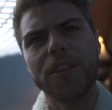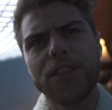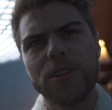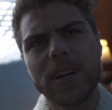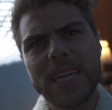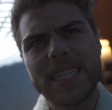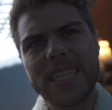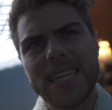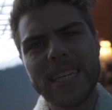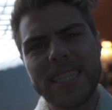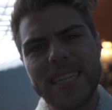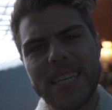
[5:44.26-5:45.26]
as it
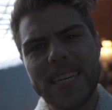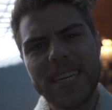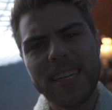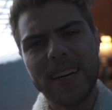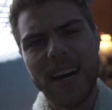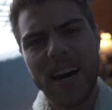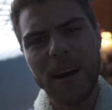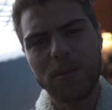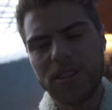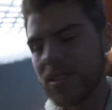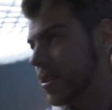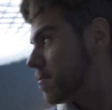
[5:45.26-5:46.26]
was, the
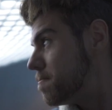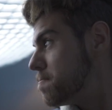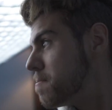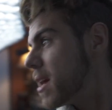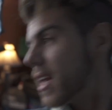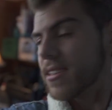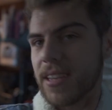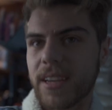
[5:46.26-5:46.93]
image looked